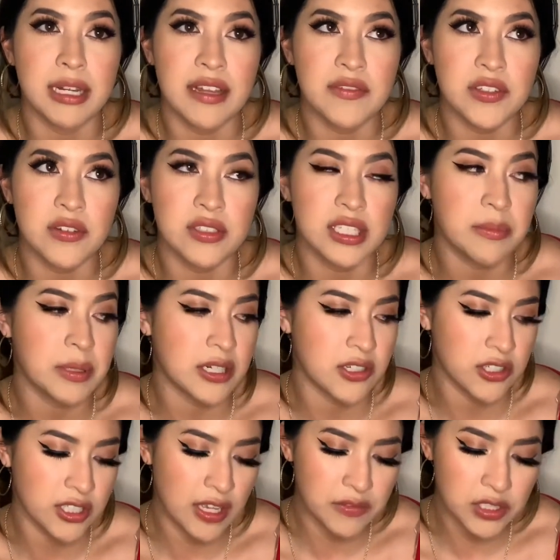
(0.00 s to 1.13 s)
I have to go take
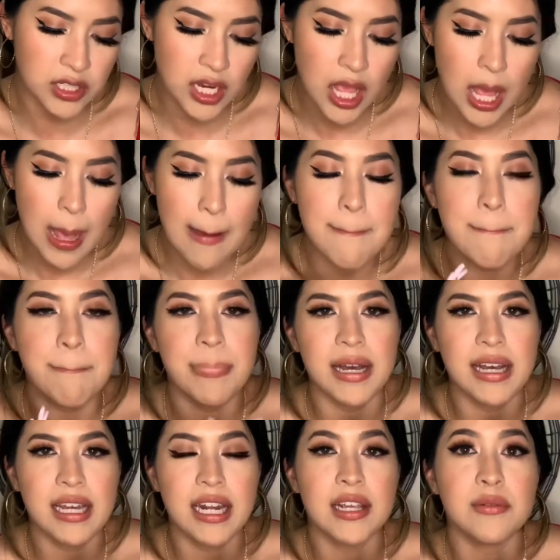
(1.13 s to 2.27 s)
pictures after.
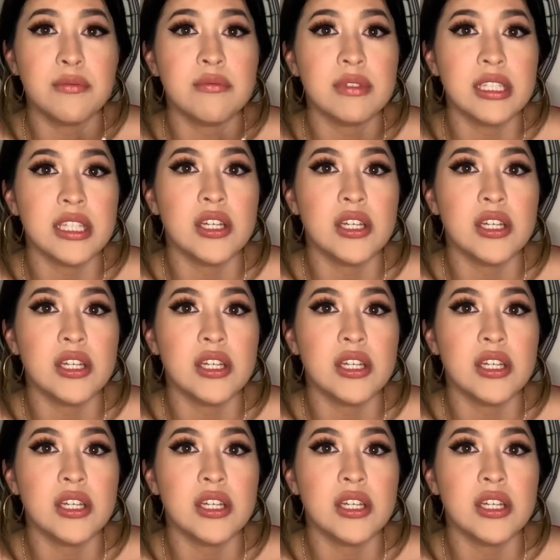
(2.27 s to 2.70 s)
But I really